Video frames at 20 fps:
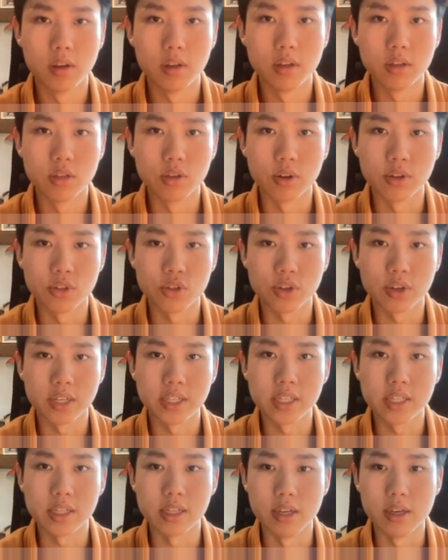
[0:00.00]
So as you can
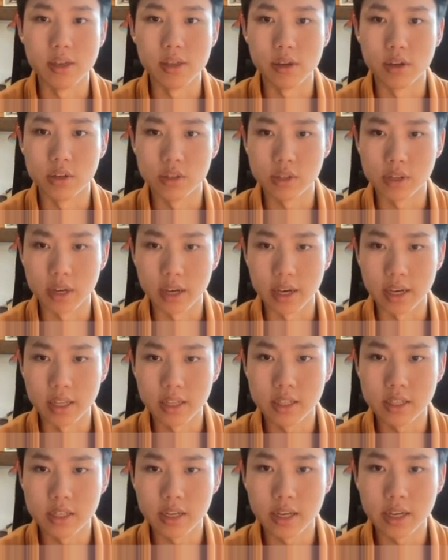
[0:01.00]
see, there's an
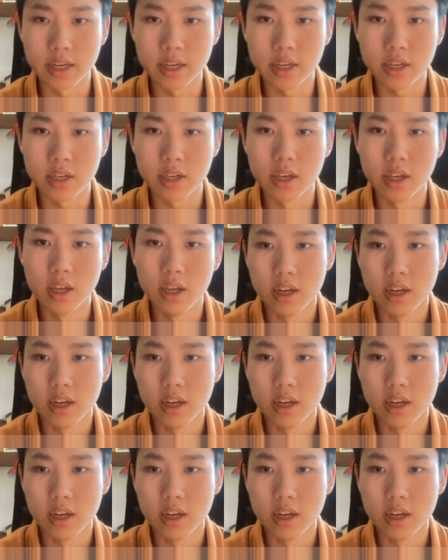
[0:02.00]
intake,